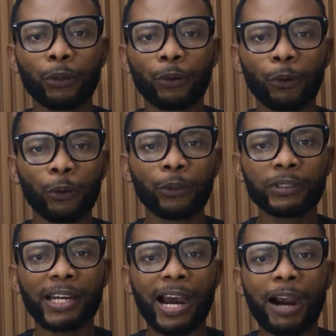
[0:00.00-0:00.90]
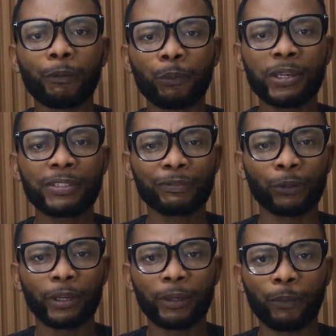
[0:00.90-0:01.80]
hold and wait
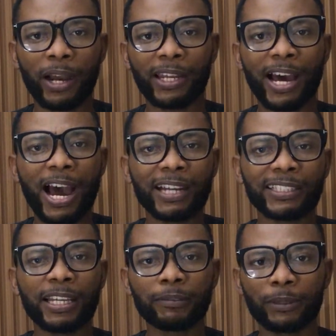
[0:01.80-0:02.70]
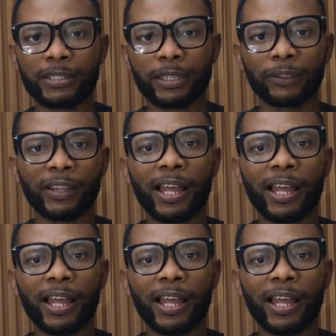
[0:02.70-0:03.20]
for a while and then resell.